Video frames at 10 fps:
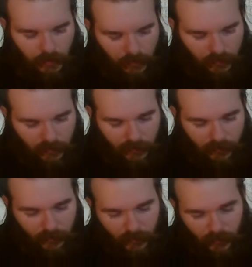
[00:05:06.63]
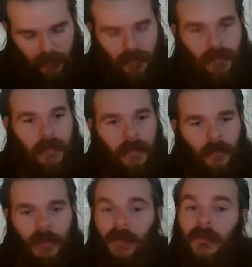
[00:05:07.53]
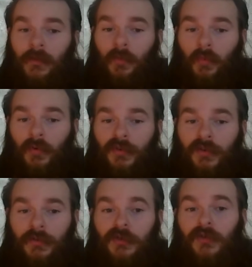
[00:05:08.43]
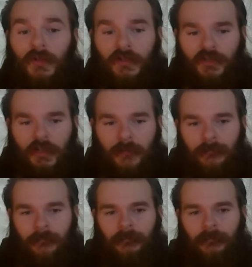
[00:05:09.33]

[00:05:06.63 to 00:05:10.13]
And we'll go ahead and look at the worst of a trilogy.